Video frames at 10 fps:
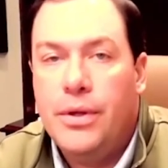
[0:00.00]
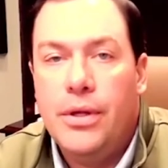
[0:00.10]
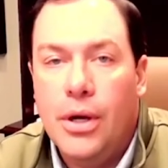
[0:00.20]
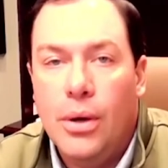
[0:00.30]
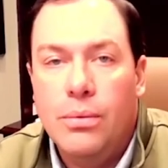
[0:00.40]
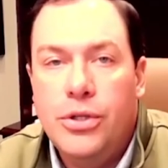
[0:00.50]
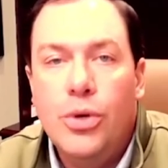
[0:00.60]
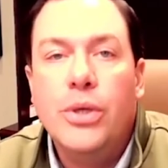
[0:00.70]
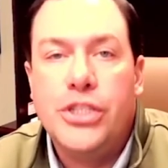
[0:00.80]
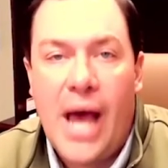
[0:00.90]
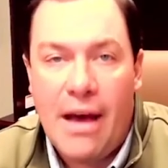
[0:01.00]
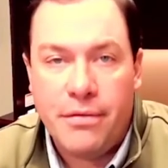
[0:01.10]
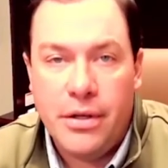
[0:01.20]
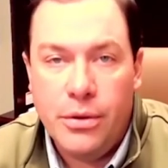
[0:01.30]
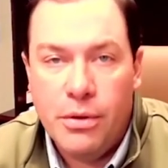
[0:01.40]
you know, do what you have
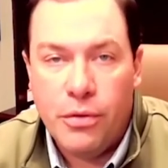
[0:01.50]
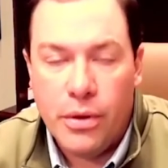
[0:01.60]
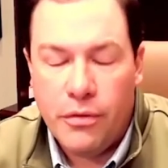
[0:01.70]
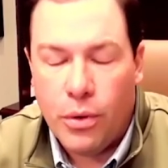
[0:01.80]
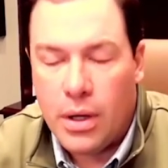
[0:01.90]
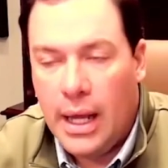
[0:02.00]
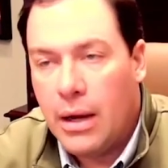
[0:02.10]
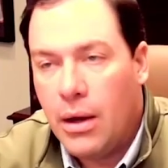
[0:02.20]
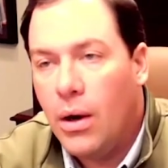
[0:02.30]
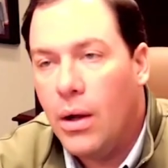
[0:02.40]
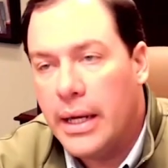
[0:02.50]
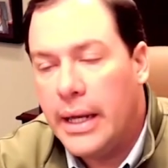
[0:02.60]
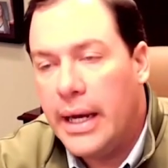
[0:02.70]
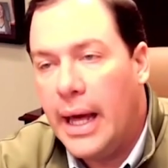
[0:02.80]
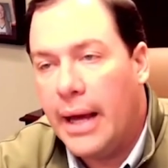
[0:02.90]
to do before the four o'clock call. And,
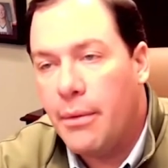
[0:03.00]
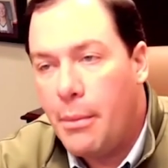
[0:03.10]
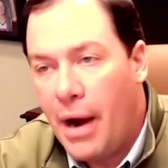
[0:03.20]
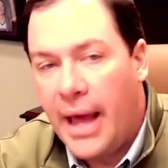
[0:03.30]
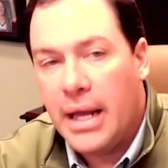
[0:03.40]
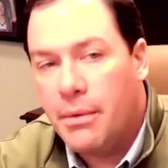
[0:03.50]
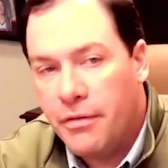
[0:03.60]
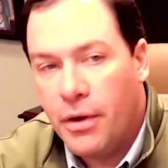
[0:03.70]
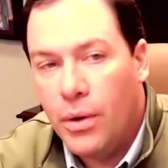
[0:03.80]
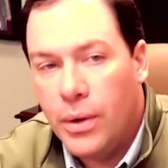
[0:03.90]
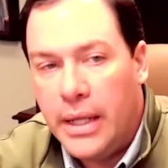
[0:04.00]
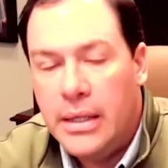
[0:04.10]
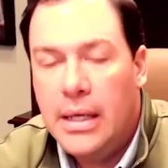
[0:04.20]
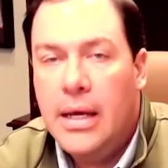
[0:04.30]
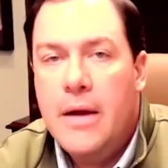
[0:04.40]
and I remember hanging up the phone and
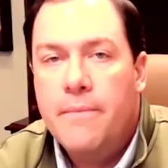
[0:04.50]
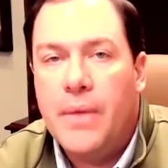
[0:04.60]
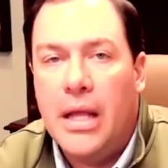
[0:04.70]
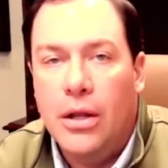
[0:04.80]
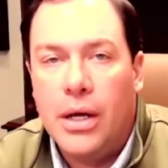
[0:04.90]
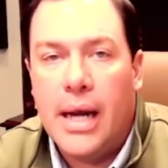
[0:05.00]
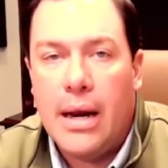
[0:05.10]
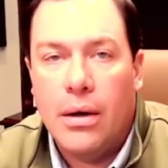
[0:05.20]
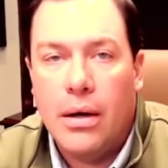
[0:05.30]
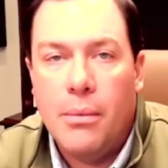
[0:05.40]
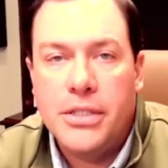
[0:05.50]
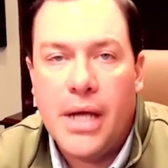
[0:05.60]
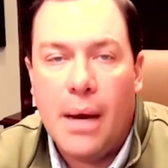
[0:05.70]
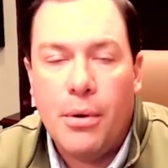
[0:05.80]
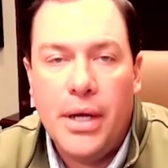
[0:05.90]
and looking at our emergency
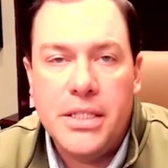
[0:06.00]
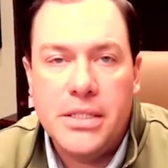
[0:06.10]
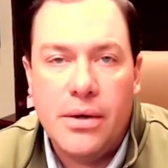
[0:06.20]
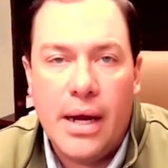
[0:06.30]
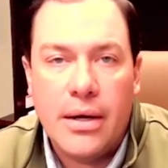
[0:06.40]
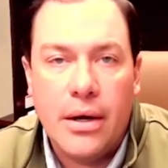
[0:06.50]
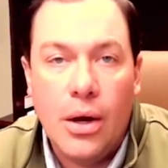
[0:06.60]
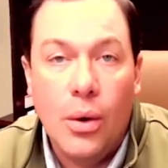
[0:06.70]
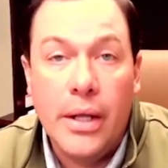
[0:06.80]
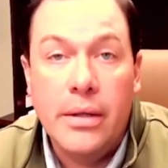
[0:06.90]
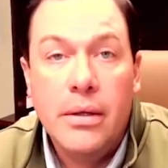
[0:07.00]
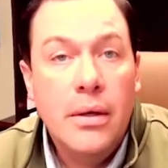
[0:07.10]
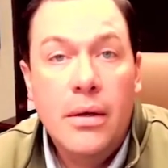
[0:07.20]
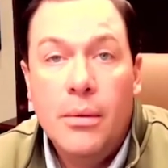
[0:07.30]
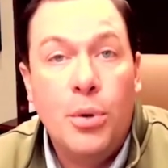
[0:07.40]
operations director and going,
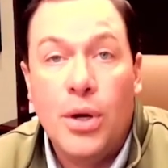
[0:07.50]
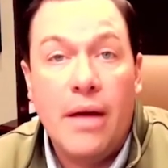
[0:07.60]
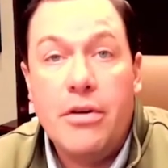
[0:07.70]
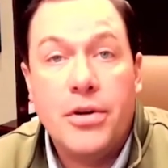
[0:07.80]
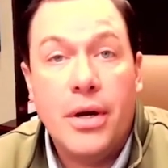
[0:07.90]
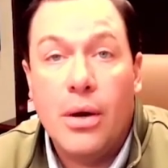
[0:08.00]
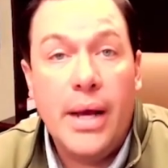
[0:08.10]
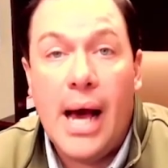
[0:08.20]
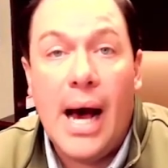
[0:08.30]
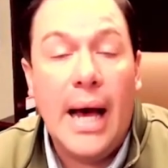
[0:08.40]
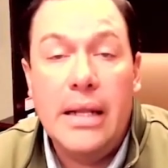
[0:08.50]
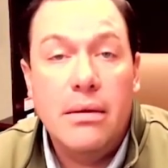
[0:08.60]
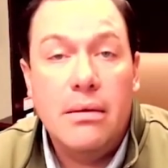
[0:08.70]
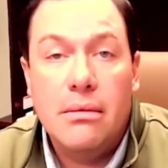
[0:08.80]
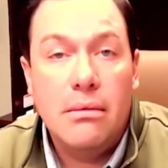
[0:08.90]
pull every trigger we got.
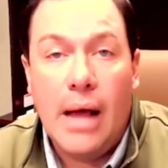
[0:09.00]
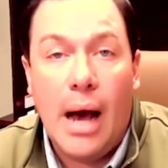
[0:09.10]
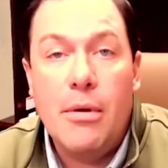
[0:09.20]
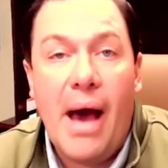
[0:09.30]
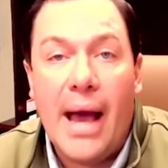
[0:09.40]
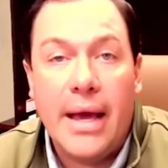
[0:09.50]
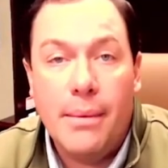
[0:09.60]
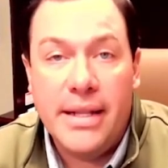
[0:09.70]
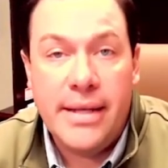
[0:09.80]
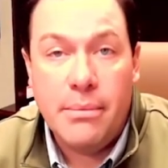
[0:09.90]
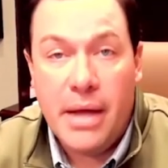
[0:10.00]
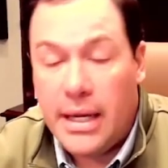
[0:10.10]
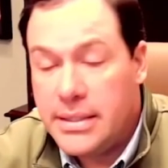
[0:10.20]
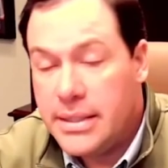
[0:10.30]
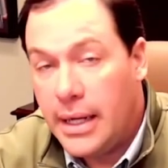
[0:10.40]
I'll be back in about 10
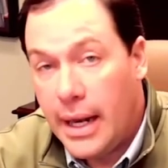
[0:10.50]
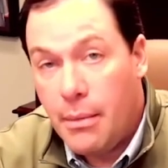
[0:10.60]
minutes. And, and I